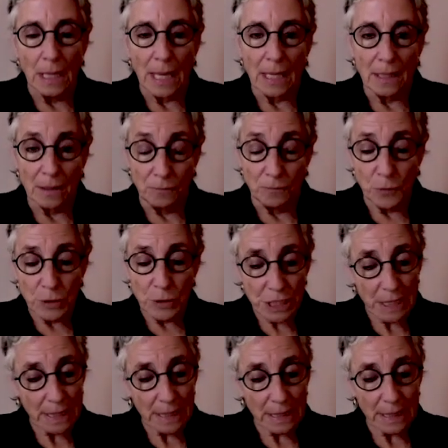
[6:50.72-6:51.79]
And
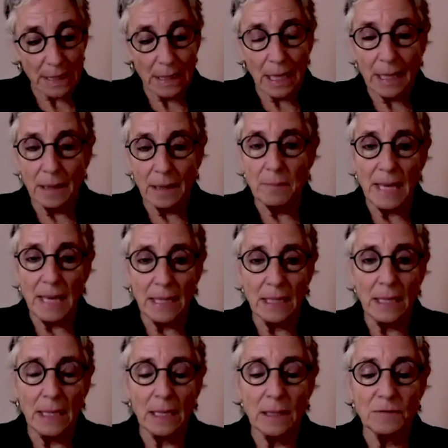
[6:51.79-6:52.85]
unfortunately, like
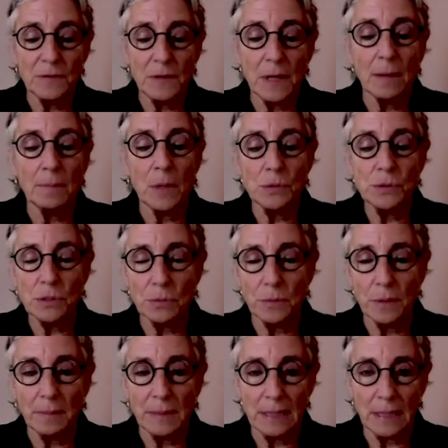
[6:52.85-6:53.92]
many, if not most
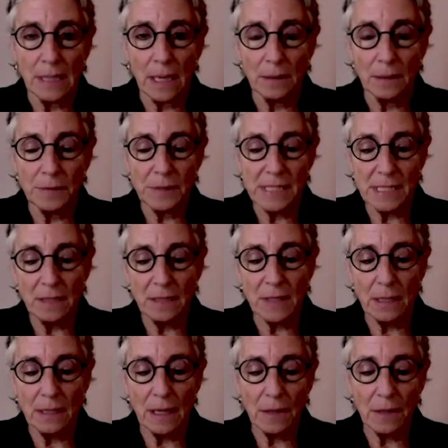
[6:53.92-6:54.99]
women, I received
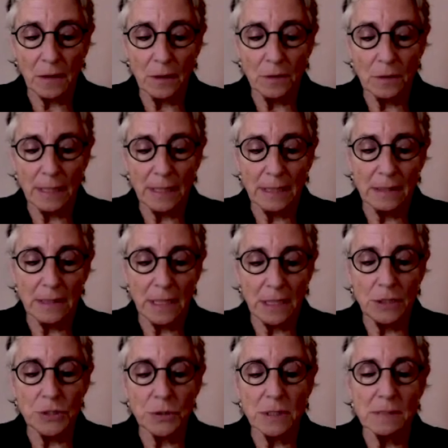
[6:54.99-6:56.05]
unethical and
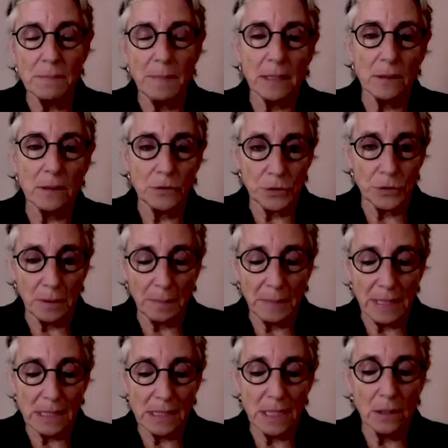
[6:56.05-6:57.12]
dangerous medical
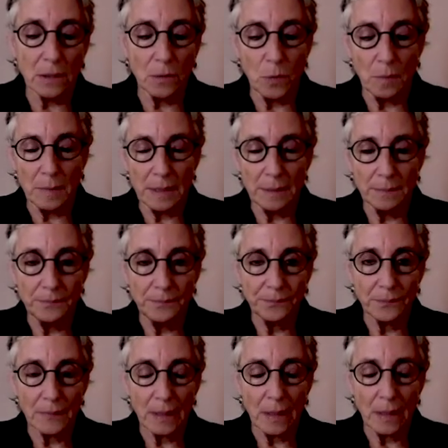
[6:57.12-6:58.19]
treatment as a young woman.
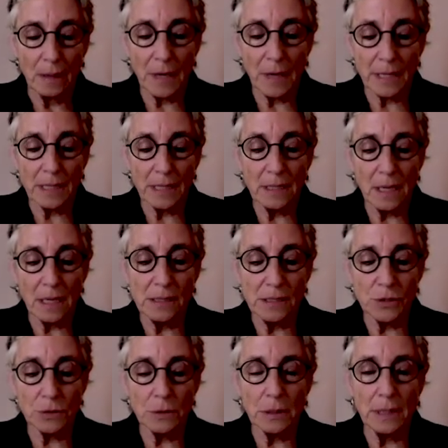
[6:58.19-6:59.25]
I recognized
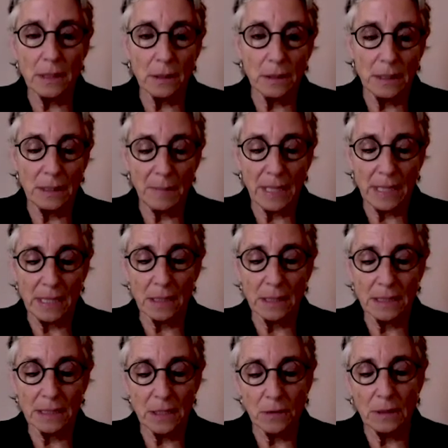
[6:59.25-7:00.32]
early on in my young
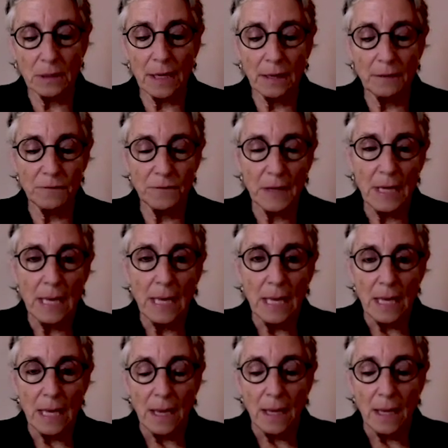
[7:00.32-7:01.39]
adult life
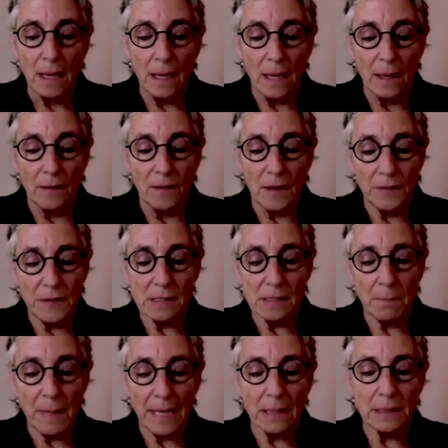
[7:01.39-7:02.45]
that this
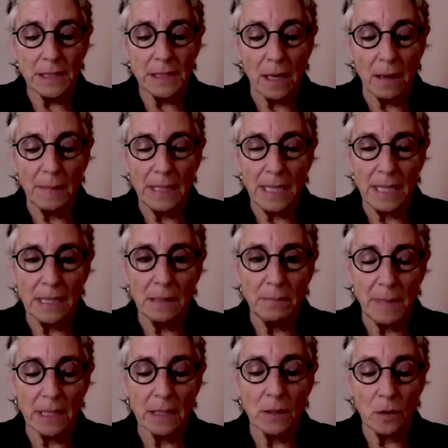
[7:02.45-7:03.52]
male-dominated
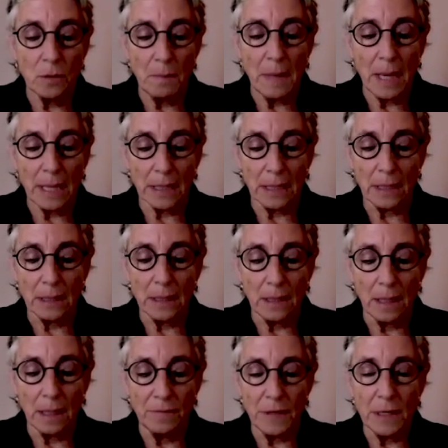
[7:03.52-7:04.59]
medical model
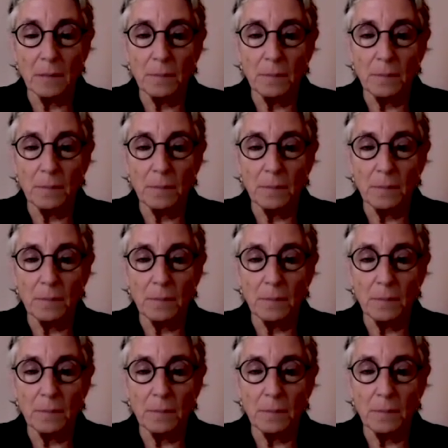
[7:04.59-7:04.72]
of the